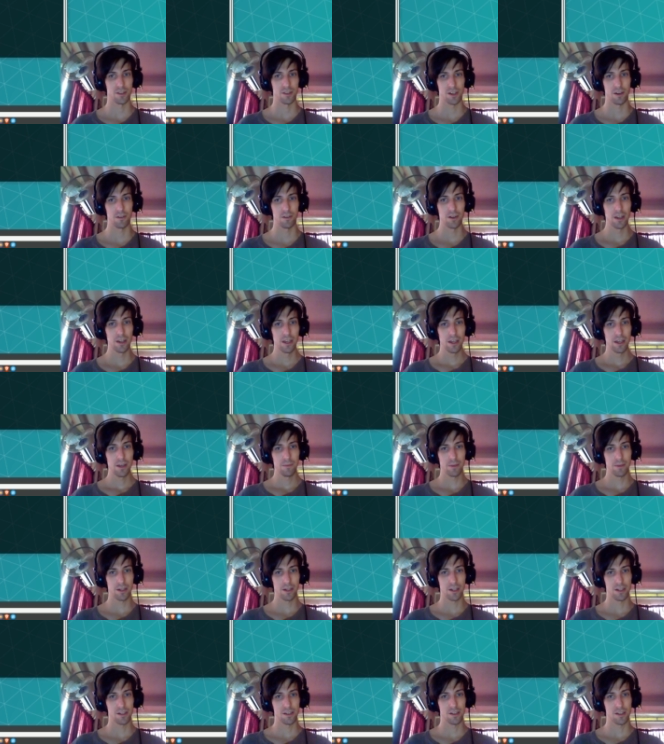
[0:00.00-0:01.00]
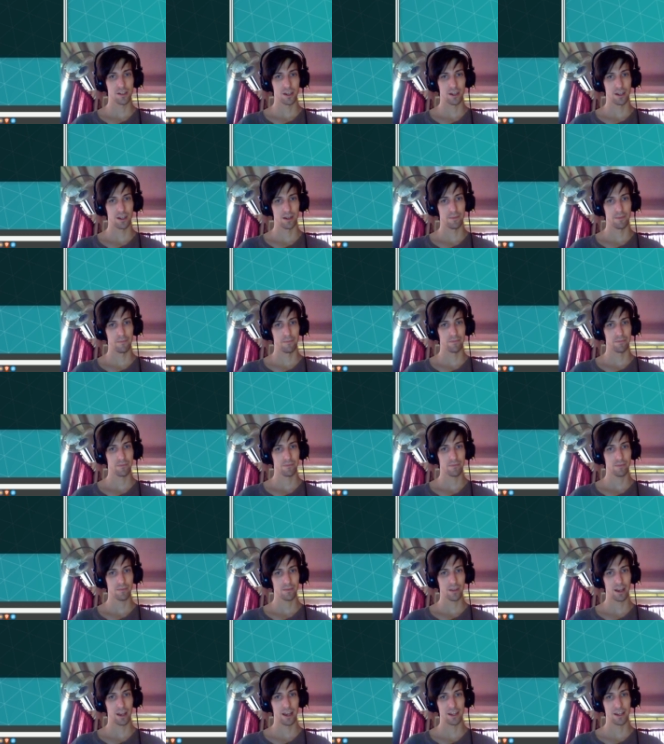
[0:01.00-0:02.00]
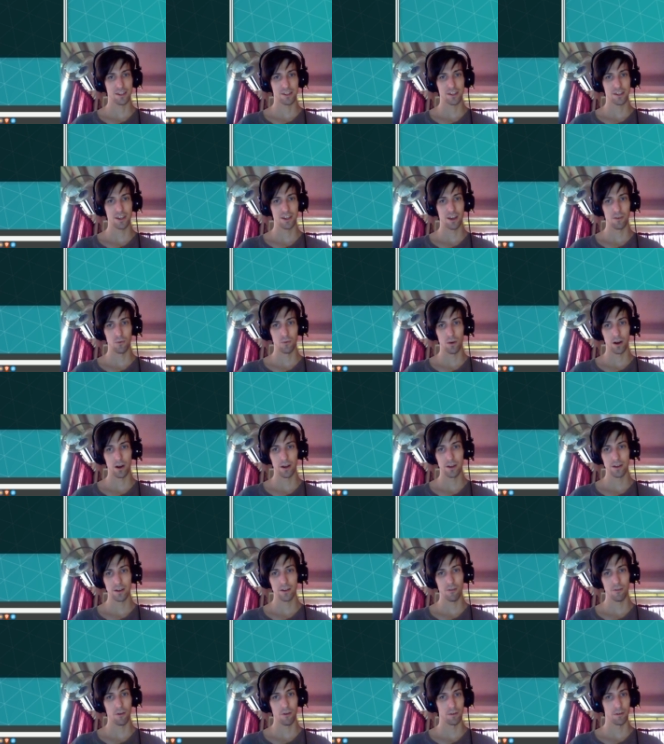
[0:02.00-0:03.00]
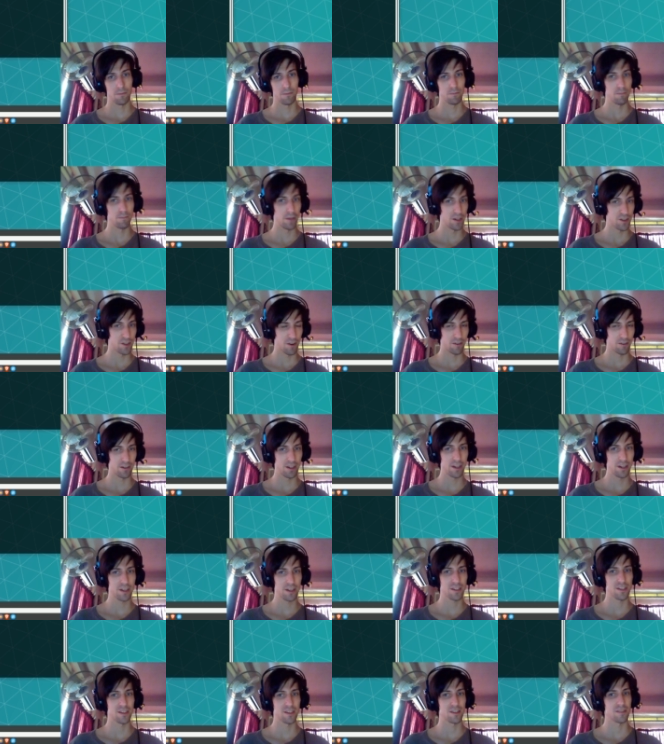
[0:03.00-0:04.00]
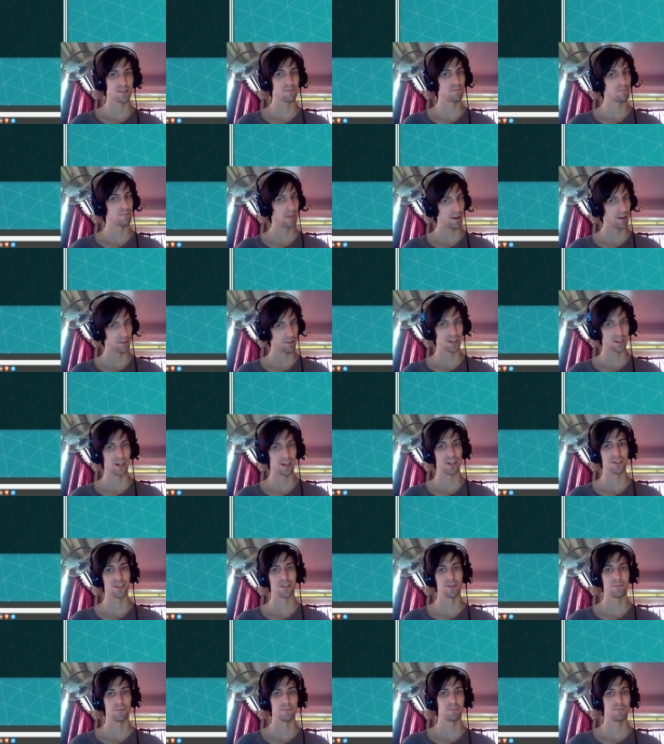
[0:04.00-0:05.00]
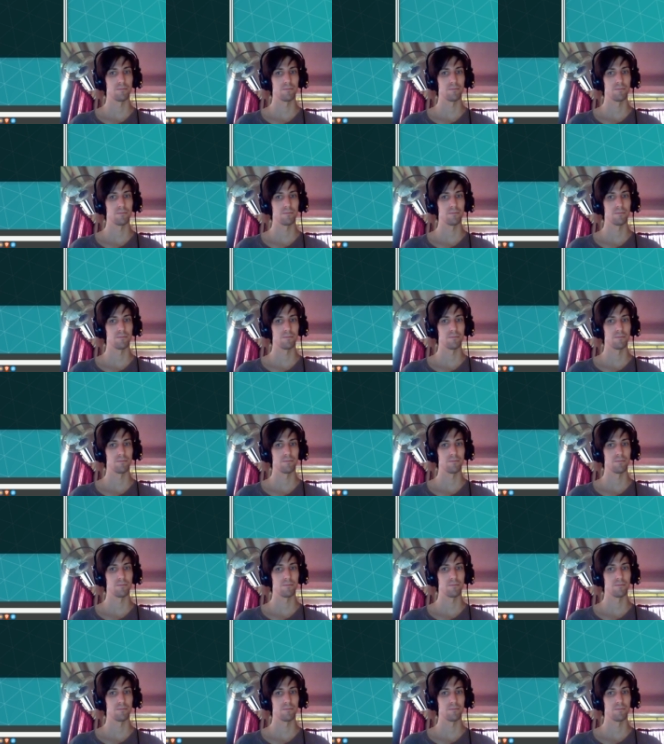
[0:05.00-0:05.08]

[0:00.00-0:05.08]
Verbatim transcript: So because um, SDA1 or Manjaro Linux is mounted onto